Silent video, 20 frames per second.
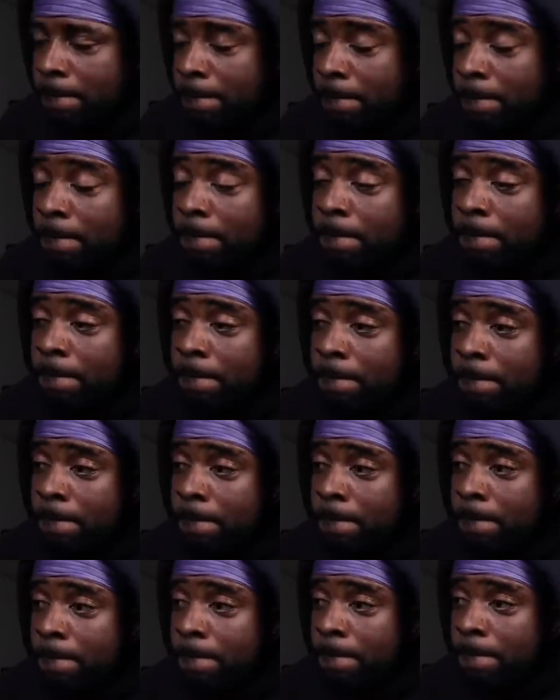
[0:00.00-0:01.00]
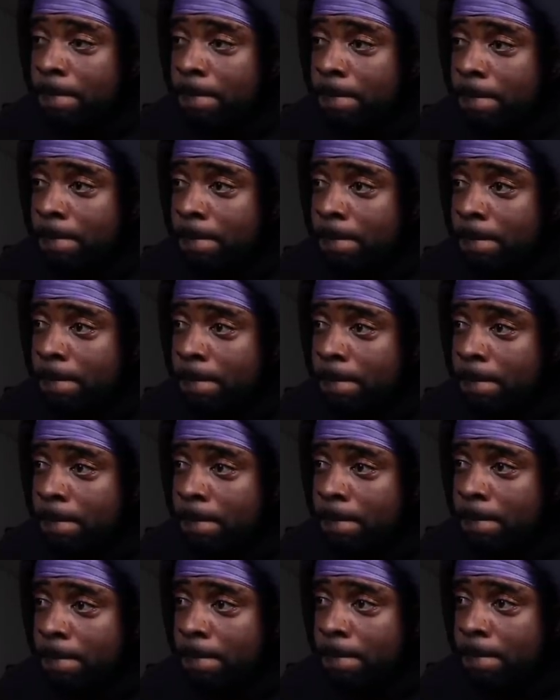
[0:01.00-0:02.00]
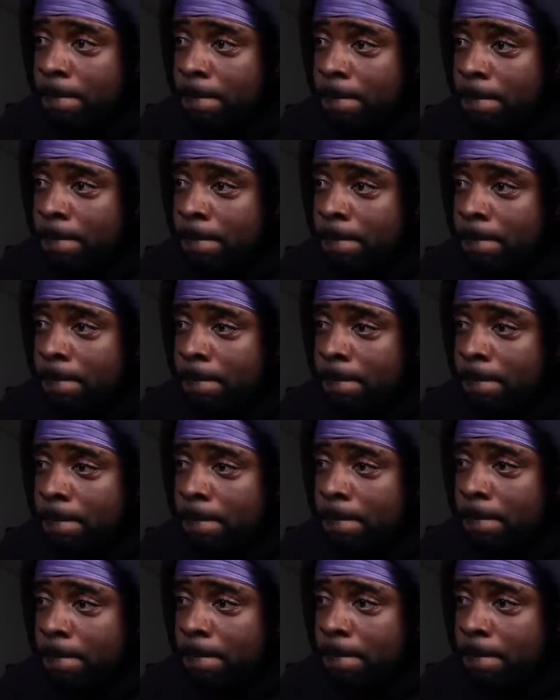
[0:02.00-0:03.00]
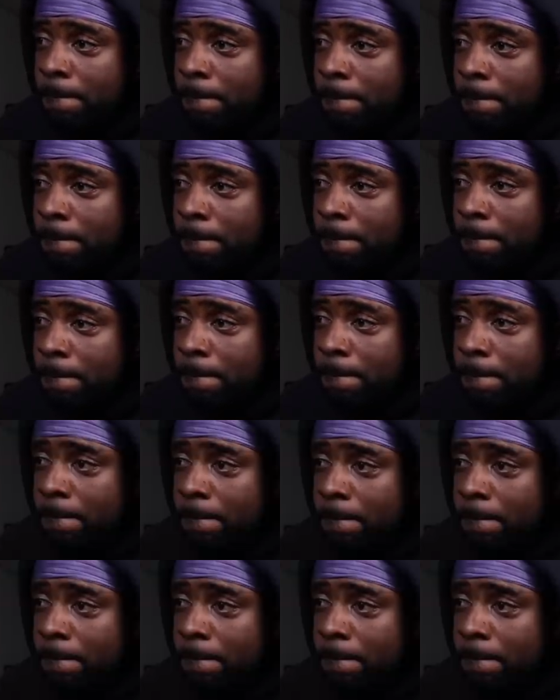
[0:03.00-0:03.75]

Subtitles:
(not speaking)